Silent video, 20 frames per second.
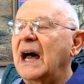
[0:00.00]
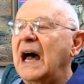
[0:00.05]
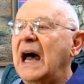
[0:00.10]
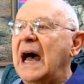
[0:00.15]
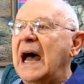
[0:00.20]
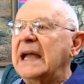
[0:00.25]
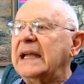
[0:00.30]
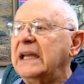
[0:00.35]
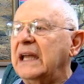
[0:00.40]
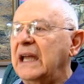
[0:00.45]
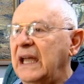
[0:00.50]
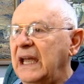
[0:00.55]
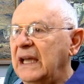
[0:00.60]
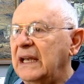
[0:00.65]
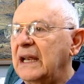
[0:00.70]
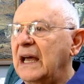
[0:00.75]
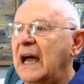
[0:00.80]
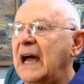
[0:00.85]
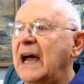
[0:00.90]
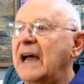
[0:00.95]
I
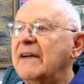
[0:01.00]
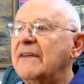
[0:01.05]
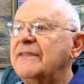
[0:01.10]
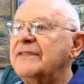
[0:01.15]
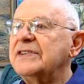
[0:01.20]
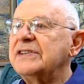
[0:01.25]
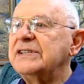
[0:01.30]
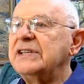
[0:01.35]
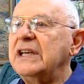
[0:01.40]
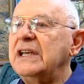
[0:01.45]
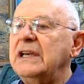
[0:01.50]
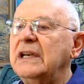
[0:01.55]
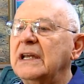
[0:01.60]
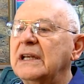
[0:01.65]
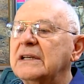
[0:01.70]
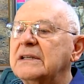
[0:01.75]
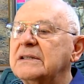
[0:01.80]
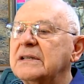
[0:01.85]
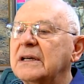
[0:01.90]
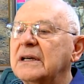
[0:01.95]
can. I've seen
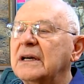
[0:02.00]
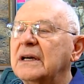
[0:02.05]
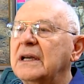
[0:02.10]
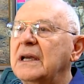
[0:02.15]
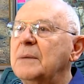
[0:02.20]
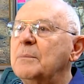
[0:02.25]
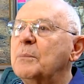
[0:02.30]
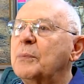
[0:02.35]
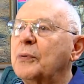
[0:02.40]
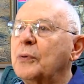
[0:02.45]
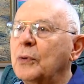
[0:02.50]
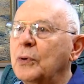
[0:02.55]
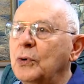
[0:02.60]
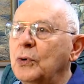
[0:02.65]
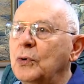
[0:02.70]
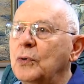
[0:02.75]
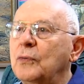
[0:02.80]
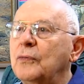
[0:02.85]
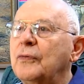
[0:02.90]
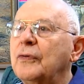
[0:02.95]
it
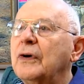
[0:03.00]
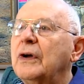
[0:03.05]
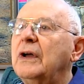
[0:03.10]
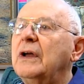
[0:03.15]
improve